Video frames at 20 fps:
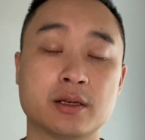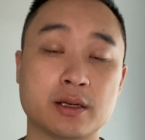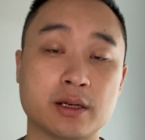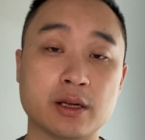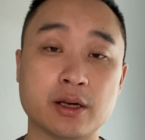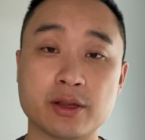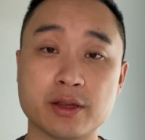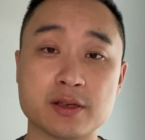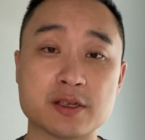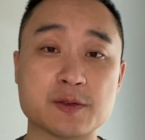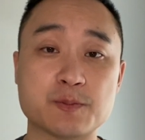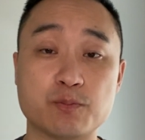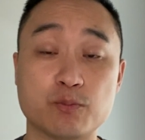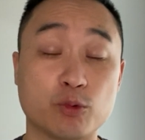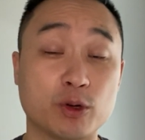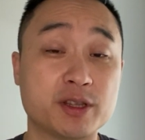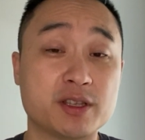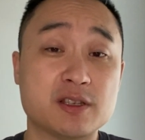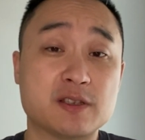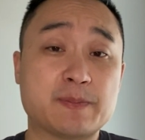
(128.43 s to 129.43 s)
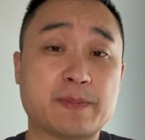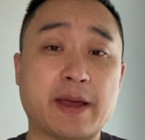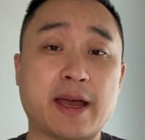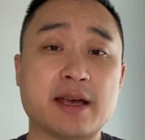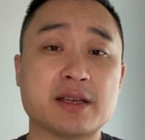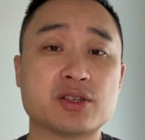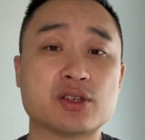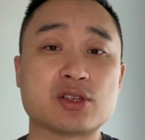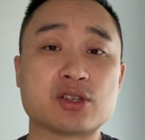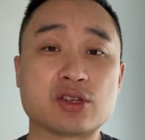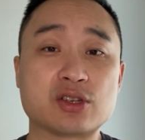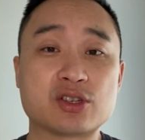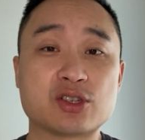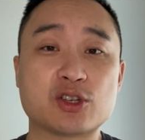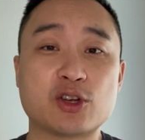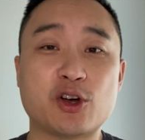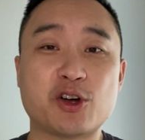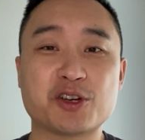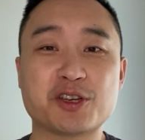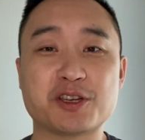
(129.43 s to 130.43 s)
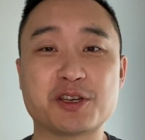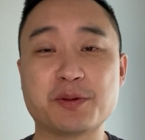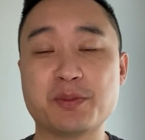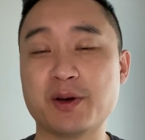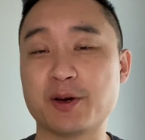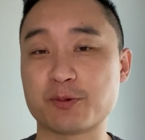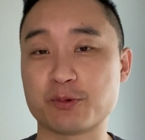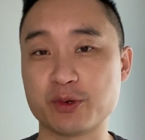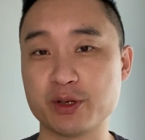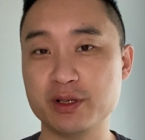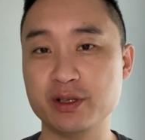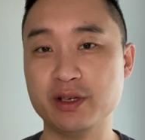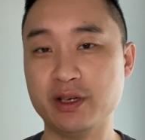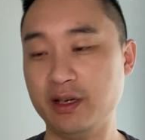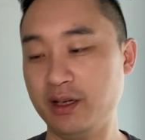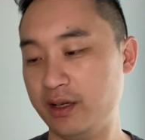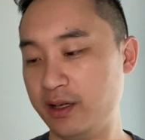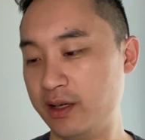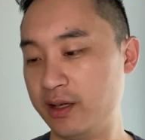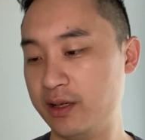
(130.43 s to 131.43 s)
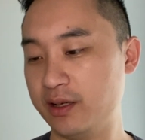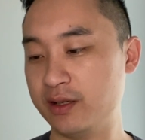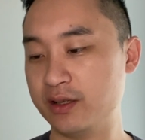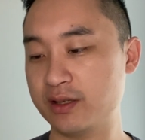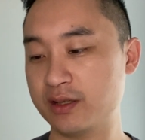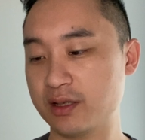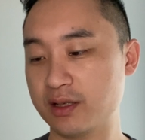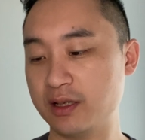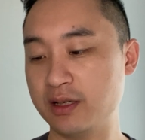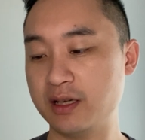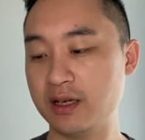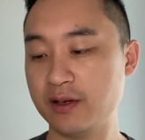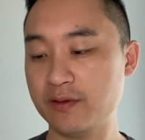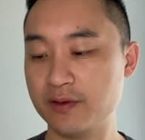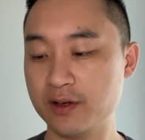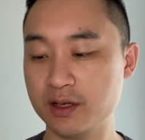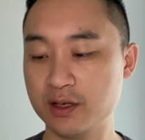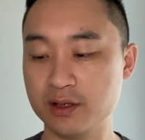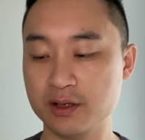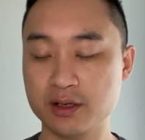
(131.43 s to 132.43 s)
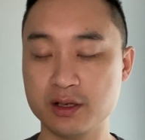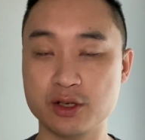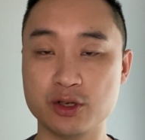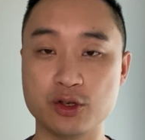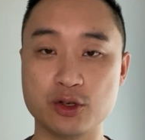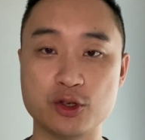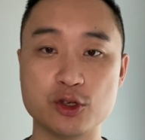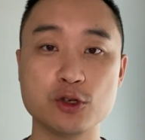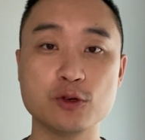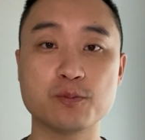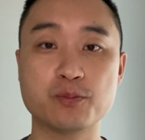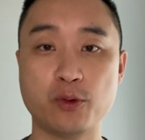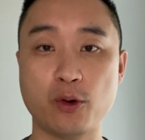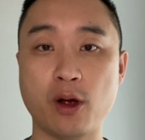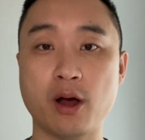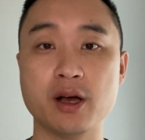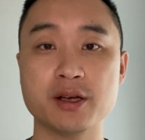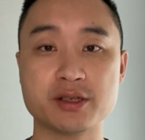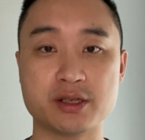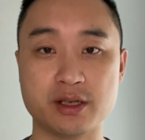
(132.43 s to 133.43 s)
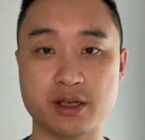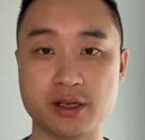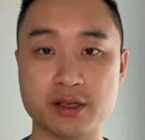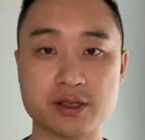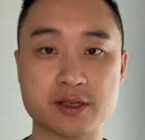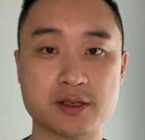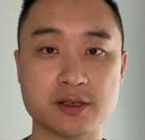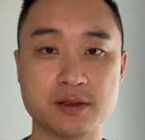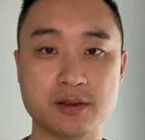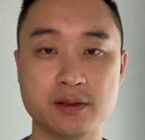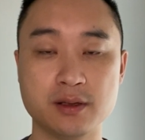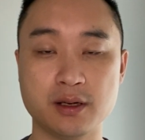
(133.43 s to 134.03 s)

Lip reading: Now, what this passage is talking about really is giving due process,